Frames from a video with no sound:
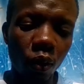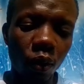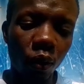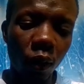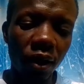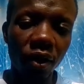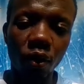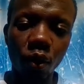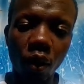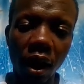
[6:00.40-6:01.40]
what is
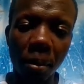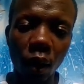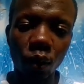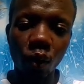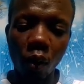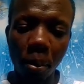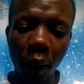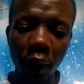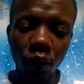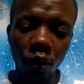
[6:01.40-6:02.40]
all about
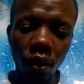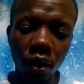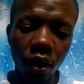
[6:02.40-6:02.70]
comparison